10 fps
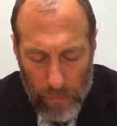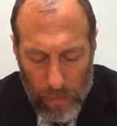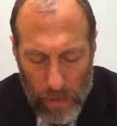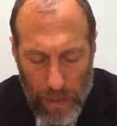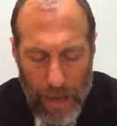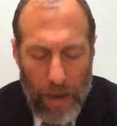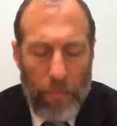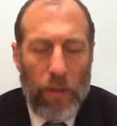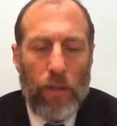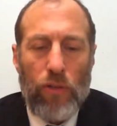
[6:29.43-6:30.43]
The
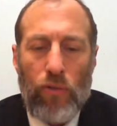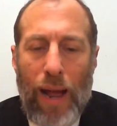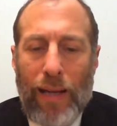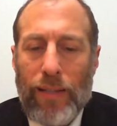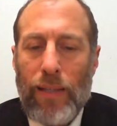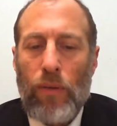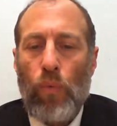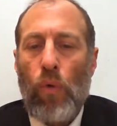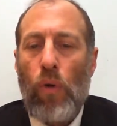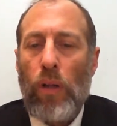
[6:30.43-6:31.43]
the tracks in the
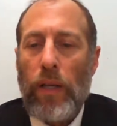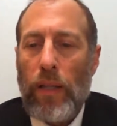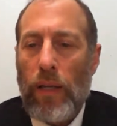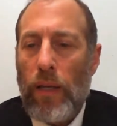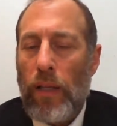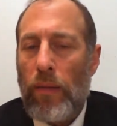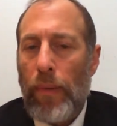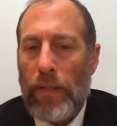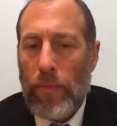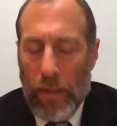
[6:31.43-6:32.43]
wall in the
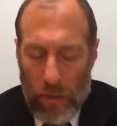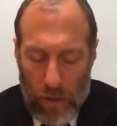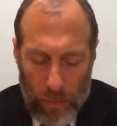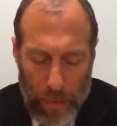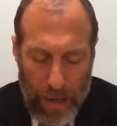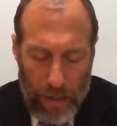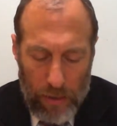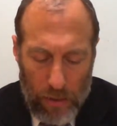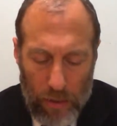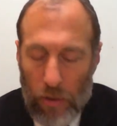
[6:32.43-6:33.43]
base of Mikdash in the
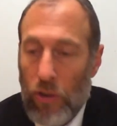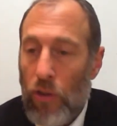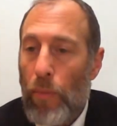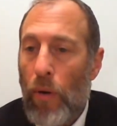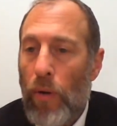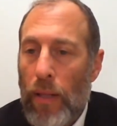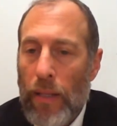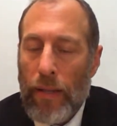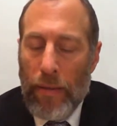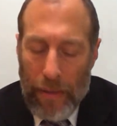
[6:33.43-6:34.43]
Bayis Shel Shlomo
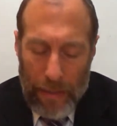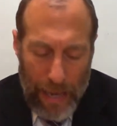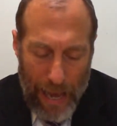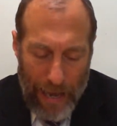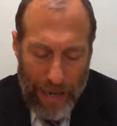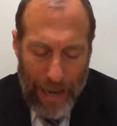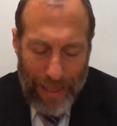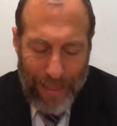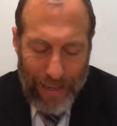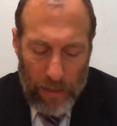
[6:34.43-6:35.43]
had
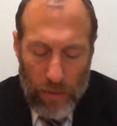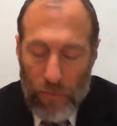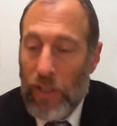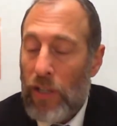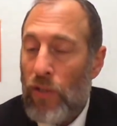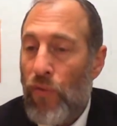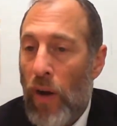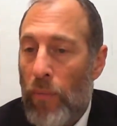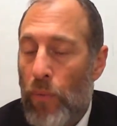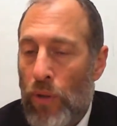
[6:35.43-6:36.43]
a thickness of 6
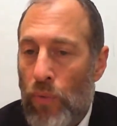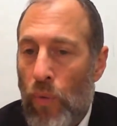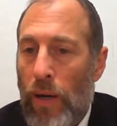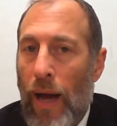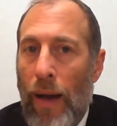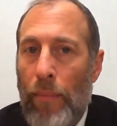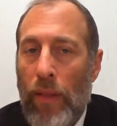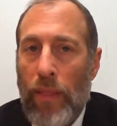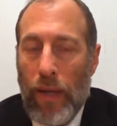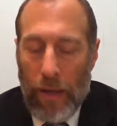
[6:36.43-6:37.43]
tefachim, which was 1
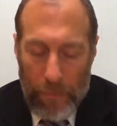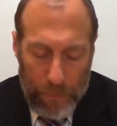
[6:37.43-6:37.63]
amma thick,